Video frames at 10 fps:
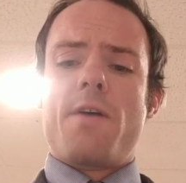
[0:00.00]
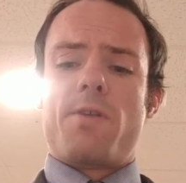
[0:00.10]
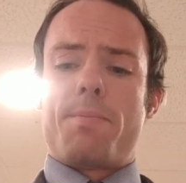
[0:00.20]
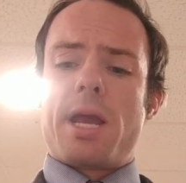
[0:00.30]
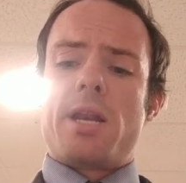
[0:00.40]

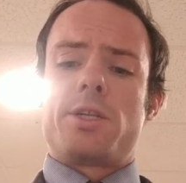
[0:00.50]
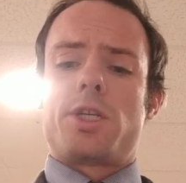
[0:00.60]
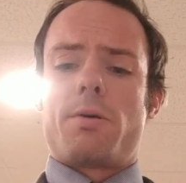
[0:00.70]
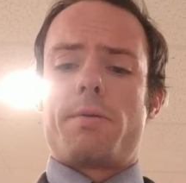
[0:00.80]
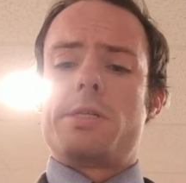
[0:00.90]
forbidden,
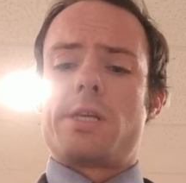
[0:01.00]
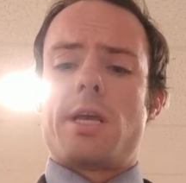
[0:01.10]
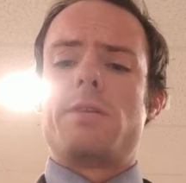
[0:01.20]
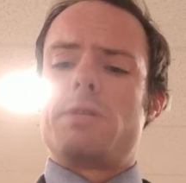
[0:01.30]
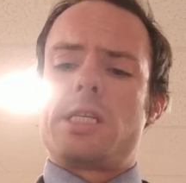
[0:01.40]
so
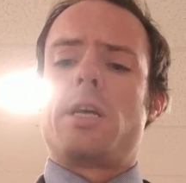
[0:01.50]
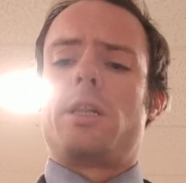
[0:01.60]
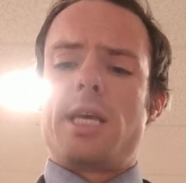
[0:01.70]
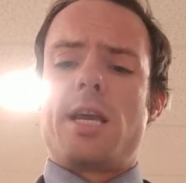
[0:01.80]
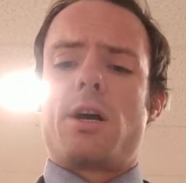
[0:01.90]
it was
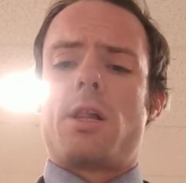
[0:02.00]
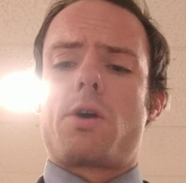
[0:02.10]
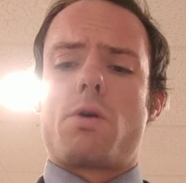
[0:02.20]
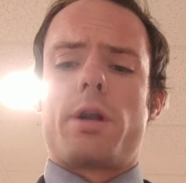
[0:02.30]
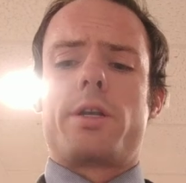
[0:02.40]
illegal
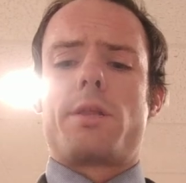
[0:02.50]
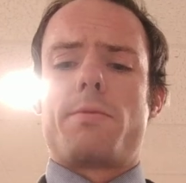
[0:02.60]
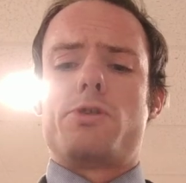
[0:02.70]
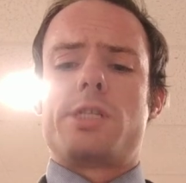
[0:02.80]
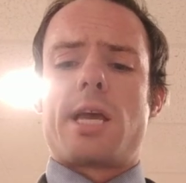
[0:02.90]
according to the
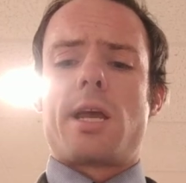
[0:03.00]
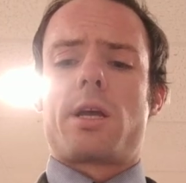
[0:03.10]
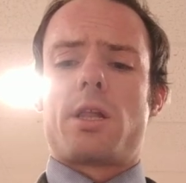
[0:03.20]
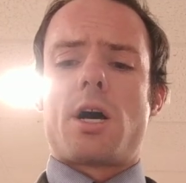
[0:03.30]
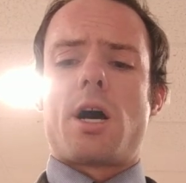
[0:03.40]

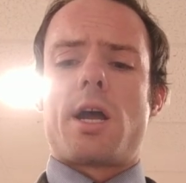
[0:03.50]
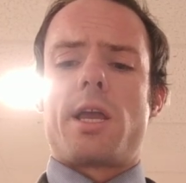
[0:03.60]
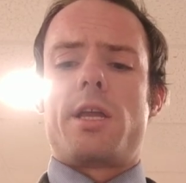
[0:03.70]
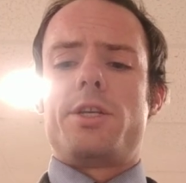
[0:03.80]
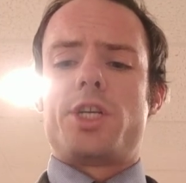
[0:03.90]
Mosaic law.
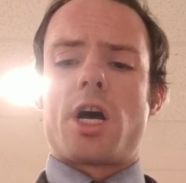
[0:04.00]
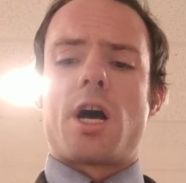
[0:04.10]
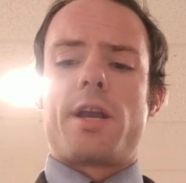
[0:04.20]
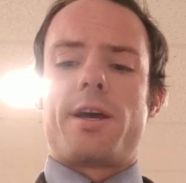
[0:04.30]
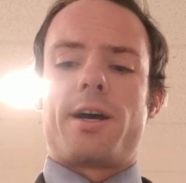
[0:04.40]
And
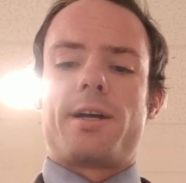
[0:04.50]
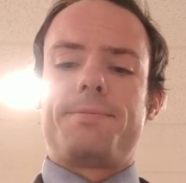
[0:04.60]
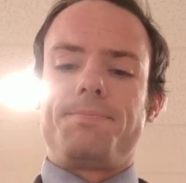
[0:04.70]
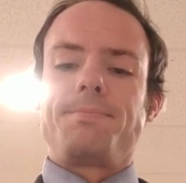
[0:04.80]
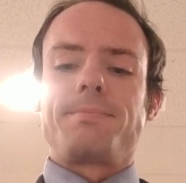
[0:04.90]
John
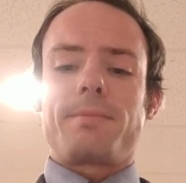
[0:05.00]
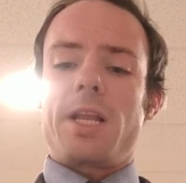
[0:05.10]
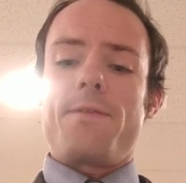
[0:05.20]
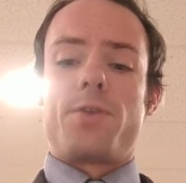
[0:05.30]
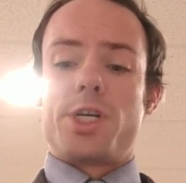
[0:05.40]

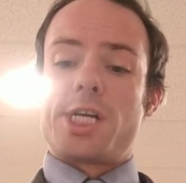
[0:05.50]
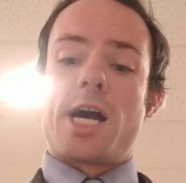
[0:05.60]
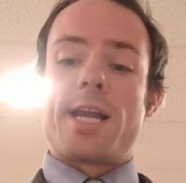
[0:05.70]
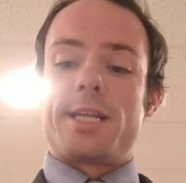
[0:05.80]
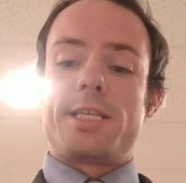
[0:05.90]

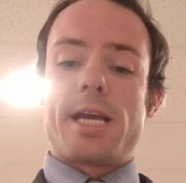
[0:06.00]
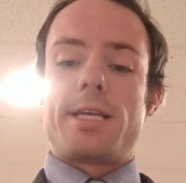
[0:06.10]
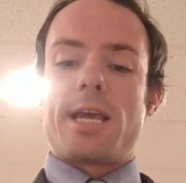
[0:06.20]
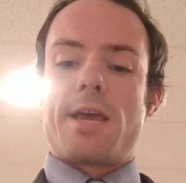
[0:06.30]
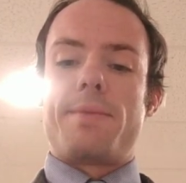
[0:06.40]
had said
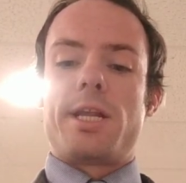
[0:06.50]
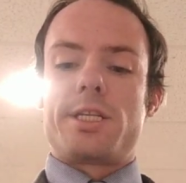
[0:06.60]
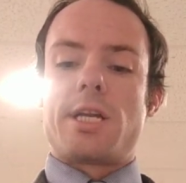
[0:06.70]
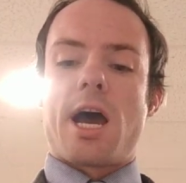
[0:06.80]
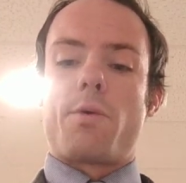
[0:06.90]
to him, "It
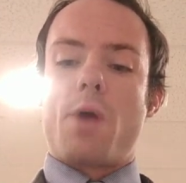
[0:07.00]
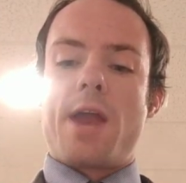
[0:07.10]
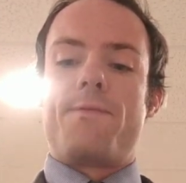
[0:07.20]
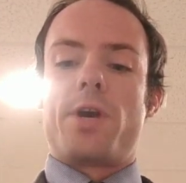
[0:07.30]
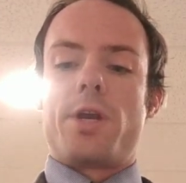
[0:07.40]
is not
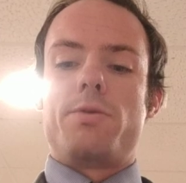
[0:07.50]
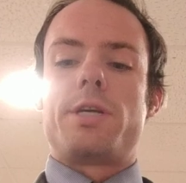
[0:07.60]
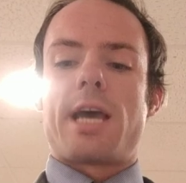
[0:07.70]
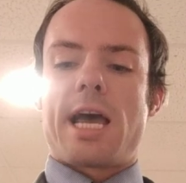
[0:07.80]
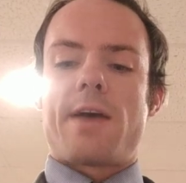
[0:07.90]
right for you
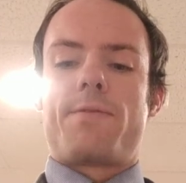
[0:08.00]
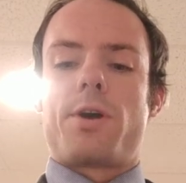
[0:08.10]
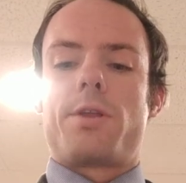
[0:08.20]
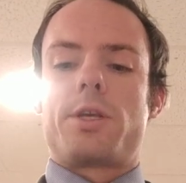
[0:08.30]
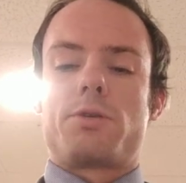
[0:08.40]
to have
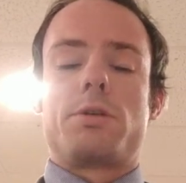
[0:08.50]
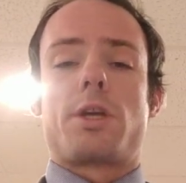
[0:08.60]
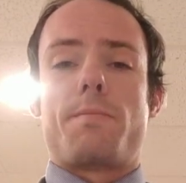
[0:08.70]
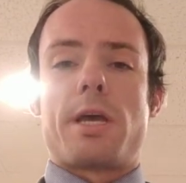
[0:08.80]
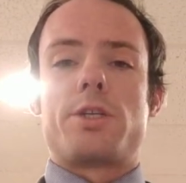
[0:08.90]
her." This was
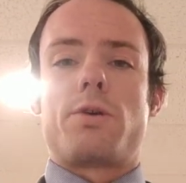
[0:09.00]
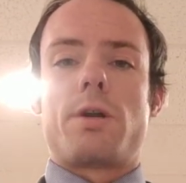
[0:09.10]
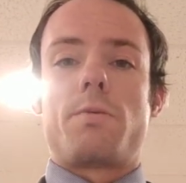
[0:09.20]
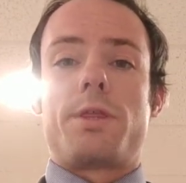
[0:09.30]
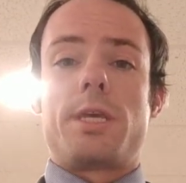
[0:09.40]

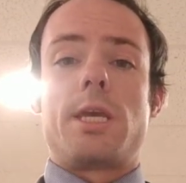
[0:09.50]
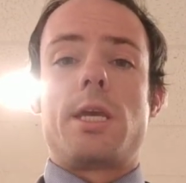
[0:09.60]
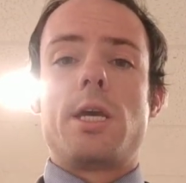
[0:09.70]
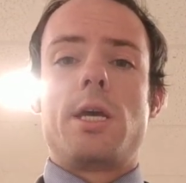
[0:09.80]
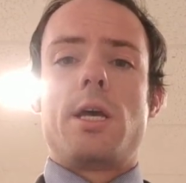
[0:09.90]
commensurate with
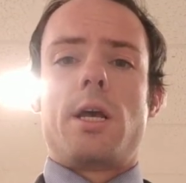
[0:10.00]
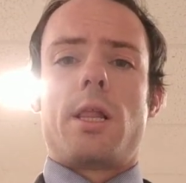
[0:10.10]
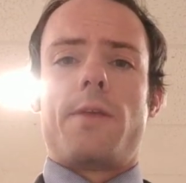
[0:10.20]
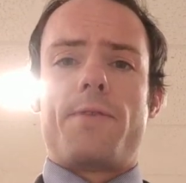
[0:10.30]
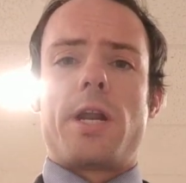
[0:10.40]
the
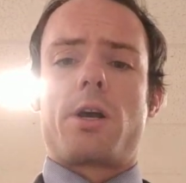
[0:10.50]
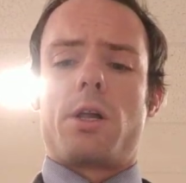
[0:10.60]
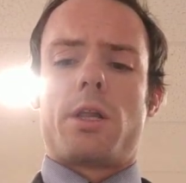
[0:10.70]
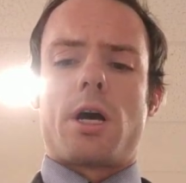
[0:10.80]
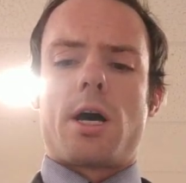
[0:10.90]

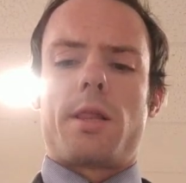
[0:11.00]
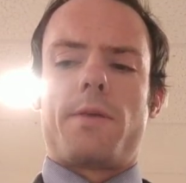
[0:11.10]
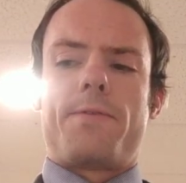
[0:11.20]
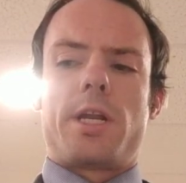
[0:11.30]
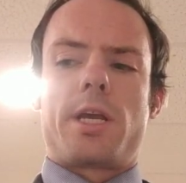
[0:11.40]
Levitical law,
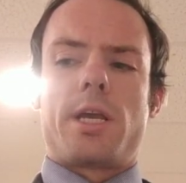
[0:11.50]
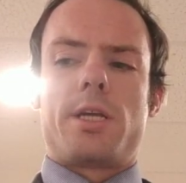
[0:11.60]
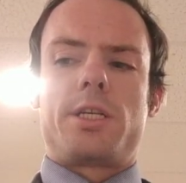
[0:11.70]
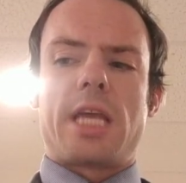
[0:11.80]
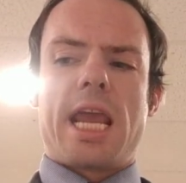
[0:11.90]

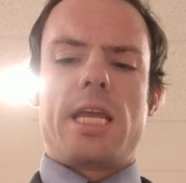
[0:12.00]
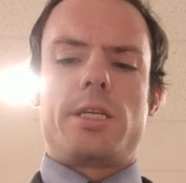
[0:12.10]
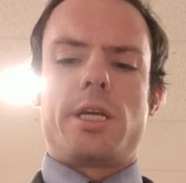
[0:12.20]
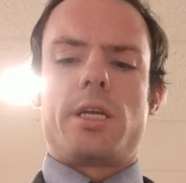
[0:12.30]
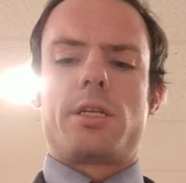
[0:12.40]
Leviticus
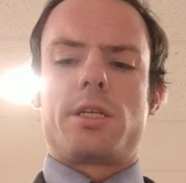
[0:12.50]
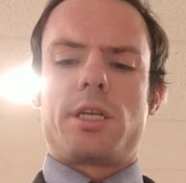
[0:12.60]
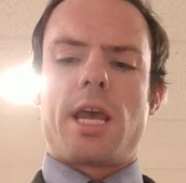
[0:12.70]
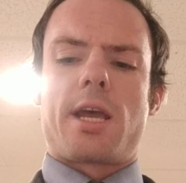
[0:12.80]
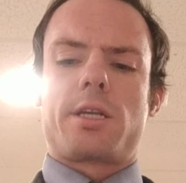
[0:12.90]

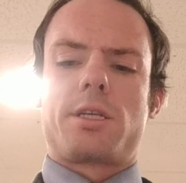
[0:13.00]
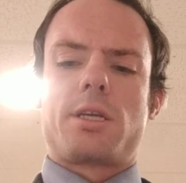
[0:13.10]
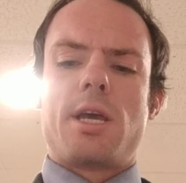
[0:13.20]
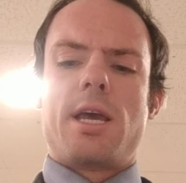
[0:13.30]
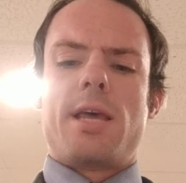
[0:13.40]

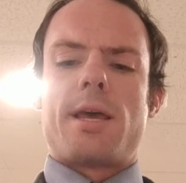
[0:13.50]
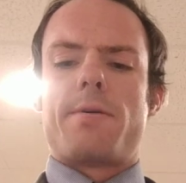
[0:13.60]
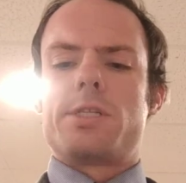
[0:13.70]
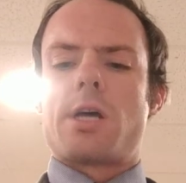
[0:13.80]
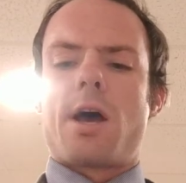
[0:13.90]
18:6,
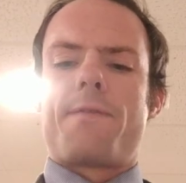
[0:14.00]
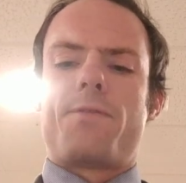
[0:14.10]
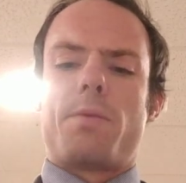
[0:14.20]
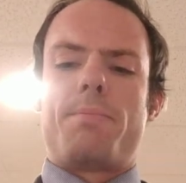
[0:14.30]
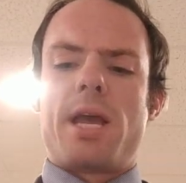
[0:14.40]
that was
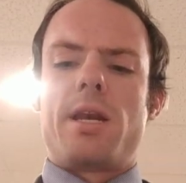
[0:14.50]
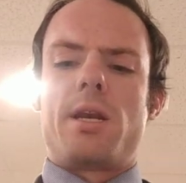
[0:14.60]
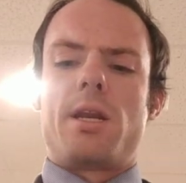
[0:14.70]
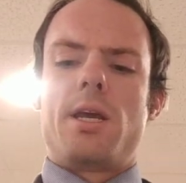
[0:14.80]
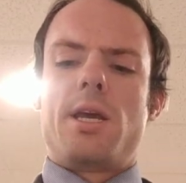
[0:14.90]

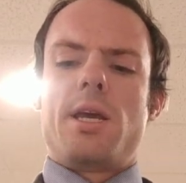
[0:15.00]
forbidden.